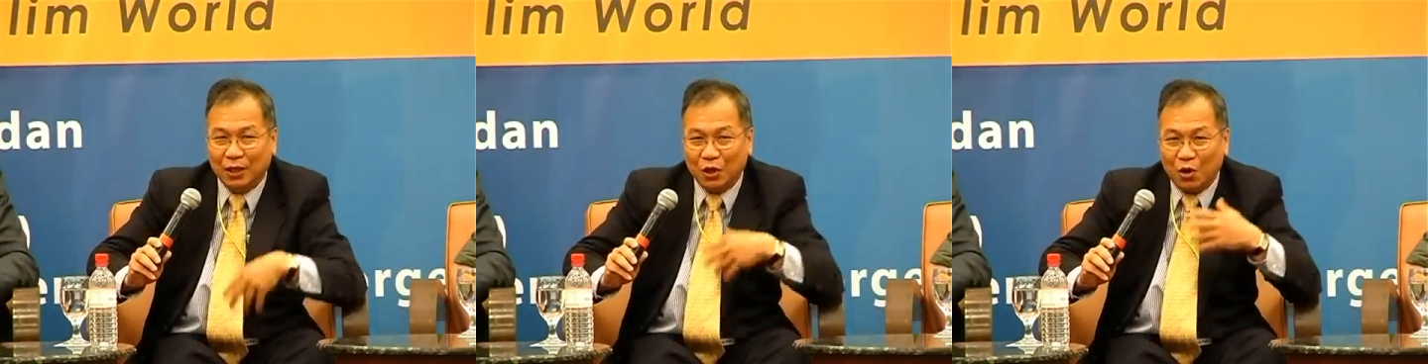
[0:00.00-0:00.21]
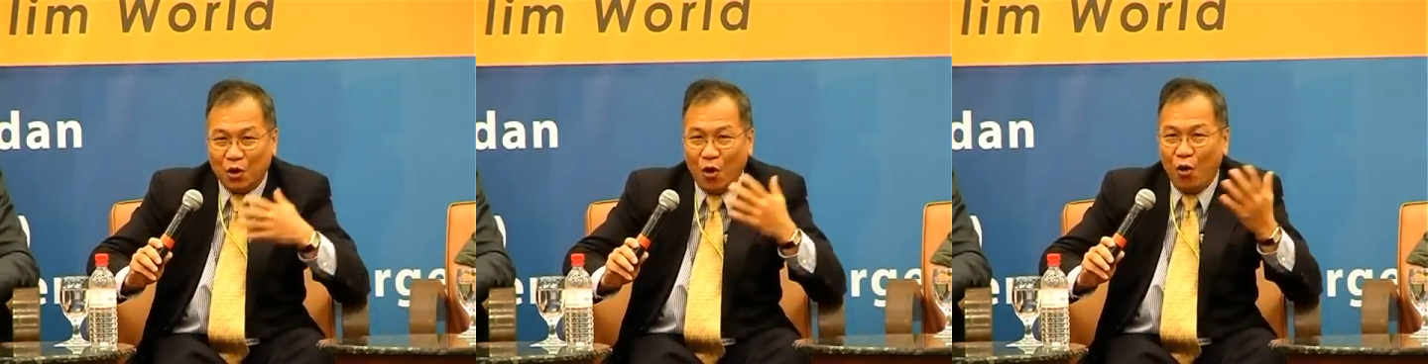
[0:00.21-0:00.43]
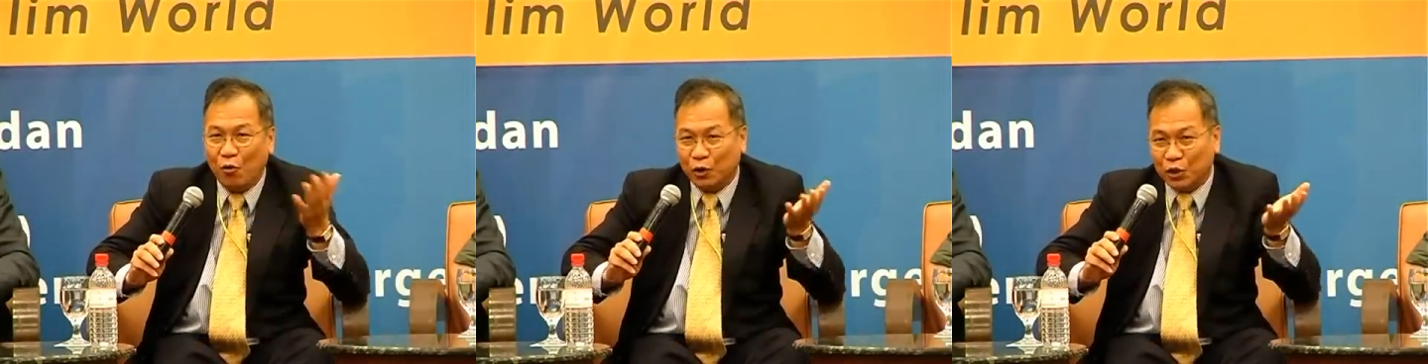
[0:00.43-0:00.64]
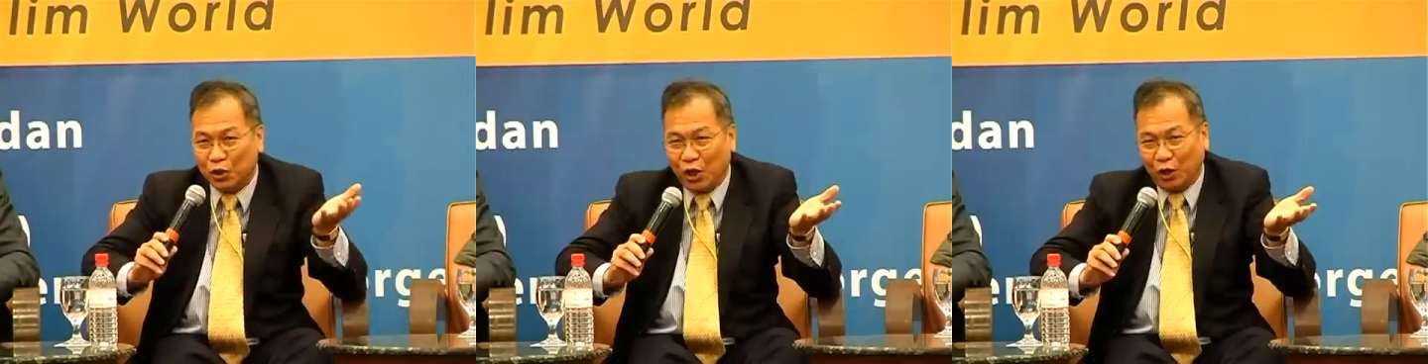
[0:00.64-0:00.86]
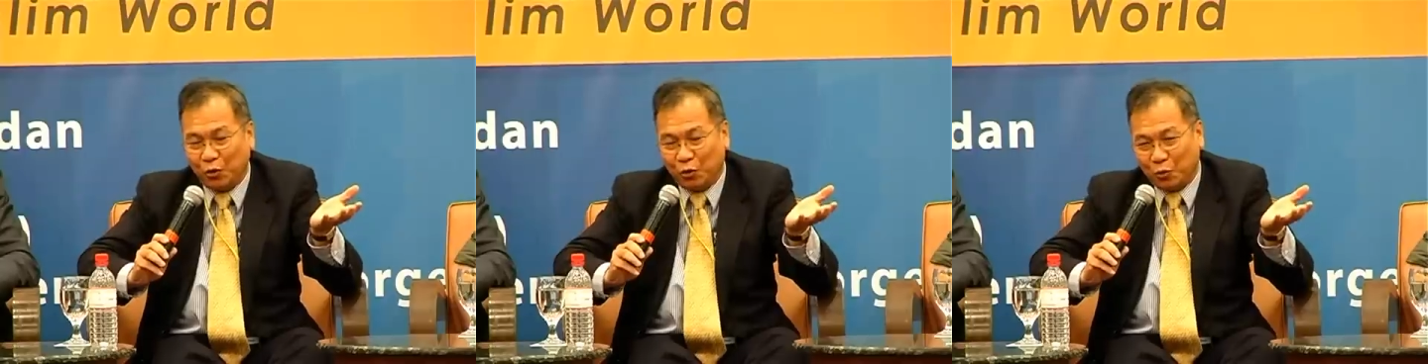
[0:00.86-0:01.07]
the goal
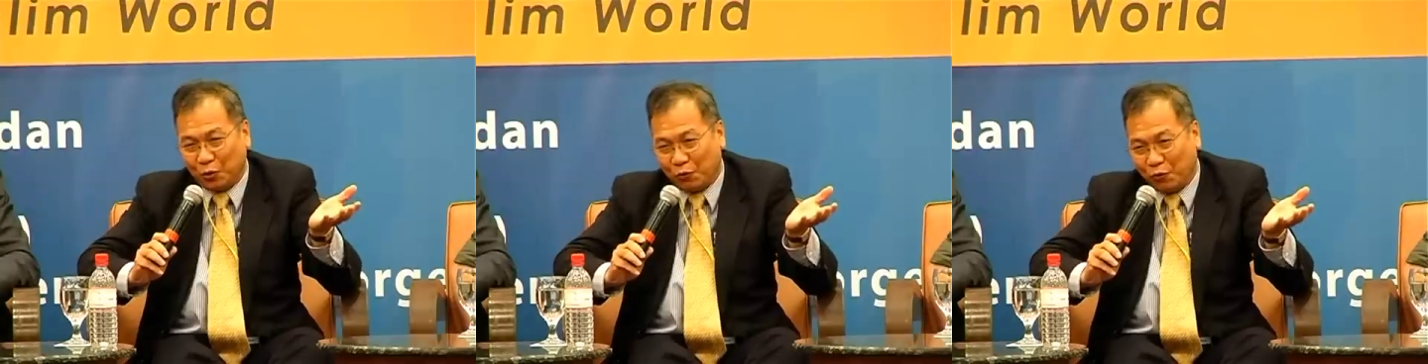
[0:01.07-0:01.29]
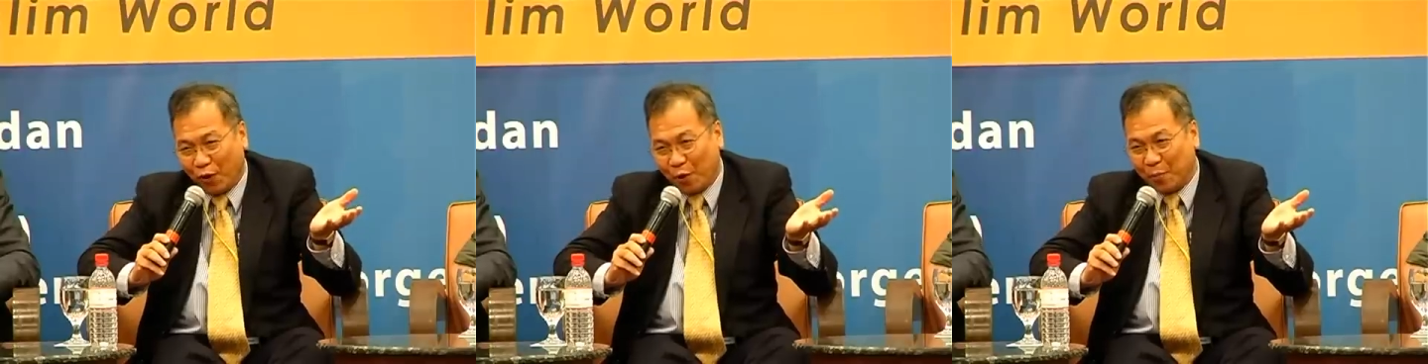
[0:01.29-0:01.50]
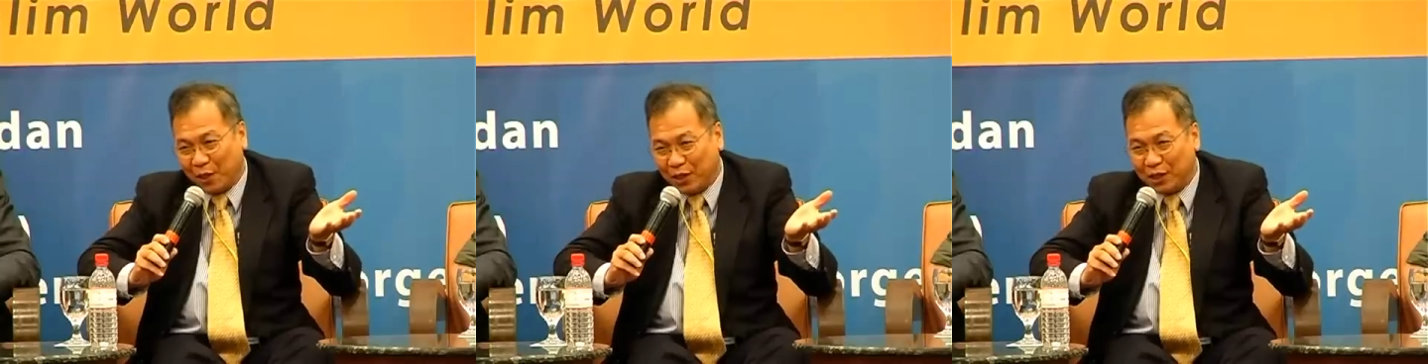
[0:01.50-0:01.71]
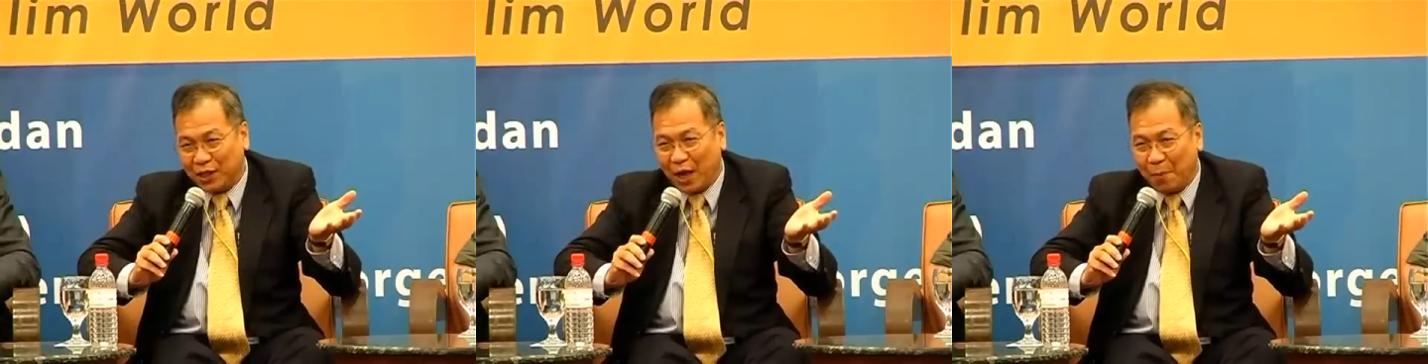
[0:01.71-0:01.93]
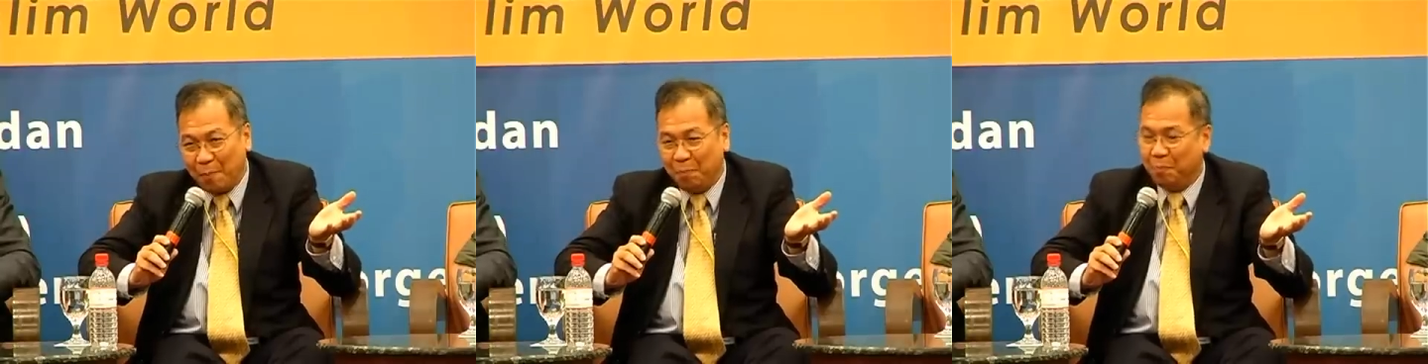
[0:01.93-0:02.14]
is not to reform
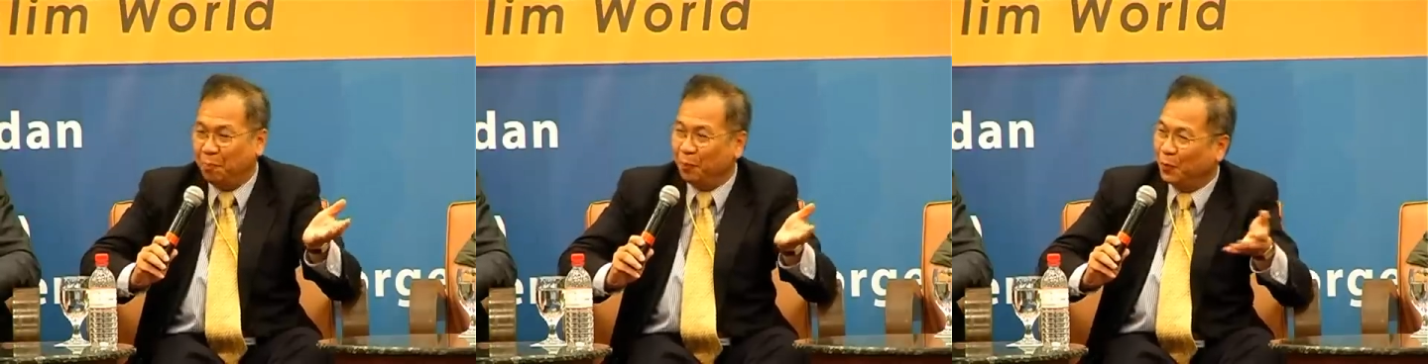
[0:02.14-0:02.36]
Islam,